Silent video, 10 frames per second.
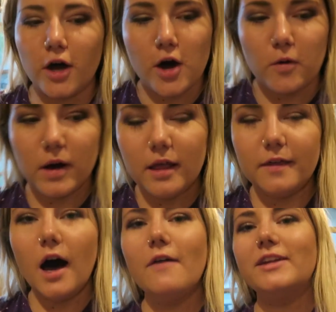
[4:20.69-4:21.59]
So,
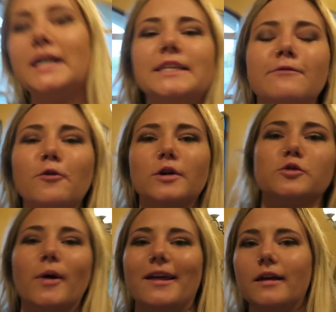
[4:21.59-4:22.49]
the oven is at four twenty.